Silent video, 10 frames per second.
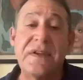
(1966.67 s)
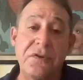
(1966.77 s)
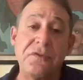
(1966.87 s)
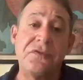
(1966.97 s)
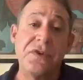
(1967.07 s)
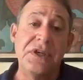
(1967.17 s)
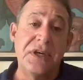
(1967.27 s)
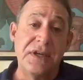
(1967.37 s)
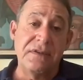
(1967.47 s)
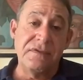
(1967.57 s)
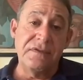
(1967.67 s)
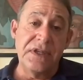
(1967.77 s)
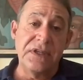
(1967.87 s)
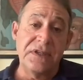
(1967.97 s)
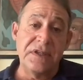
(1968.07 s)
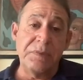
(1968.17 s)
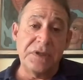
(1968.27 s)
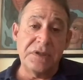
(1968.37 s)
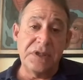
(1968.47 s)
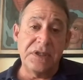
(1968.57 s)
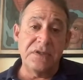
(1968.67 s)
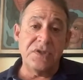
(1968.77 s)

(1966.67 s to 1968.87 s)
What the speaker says: don't free dive, and it typically is